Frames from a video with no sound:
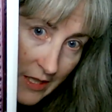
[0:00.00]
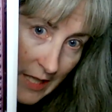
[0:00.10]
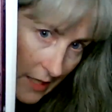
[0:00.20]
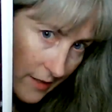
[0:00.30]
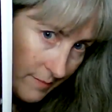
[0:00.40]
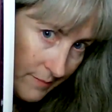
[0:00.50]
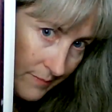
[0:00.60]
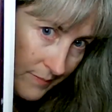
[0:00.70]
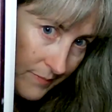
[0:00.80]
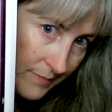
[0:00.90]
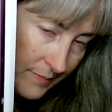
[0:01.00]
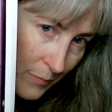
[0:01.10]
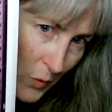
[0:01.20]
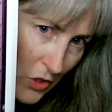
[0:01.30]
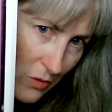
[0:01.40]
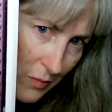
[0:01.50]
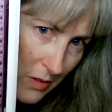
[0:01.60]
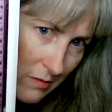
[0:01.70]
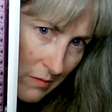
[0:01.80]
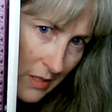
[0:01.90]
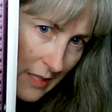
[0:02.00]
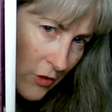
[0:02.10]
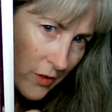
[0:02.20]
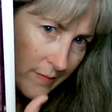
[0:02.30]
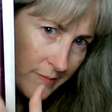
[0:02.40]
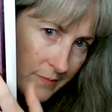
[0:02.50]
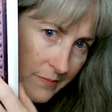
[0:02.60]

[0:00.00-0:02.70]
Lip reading: his head, which was the center.